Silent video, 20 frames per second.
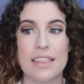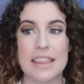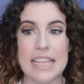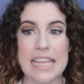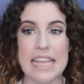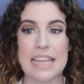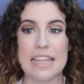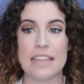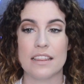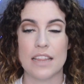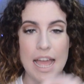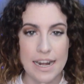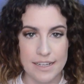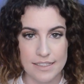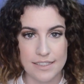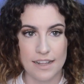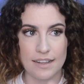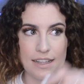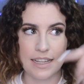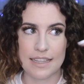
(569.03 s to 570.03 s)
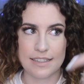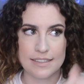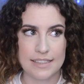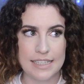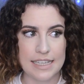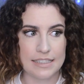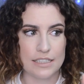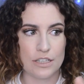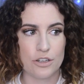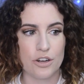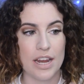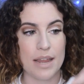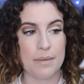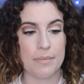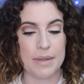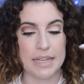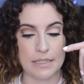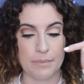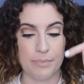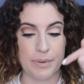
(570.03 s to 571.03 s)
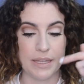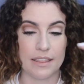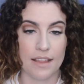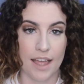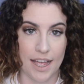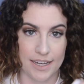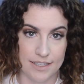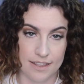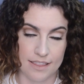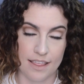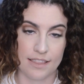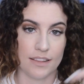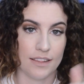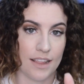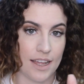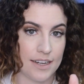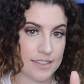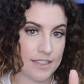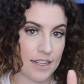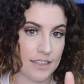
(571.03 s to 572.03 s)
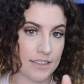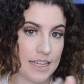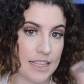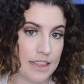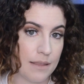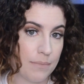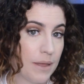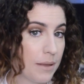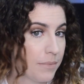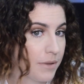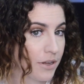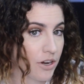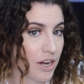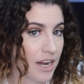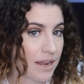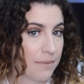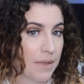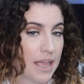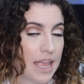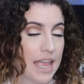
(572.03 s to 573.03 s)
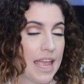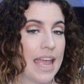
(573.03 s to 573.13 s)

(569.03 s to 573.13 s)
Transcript: the lightest colour in the CC cream is a bit lighter than the lightest colour in the BB cream,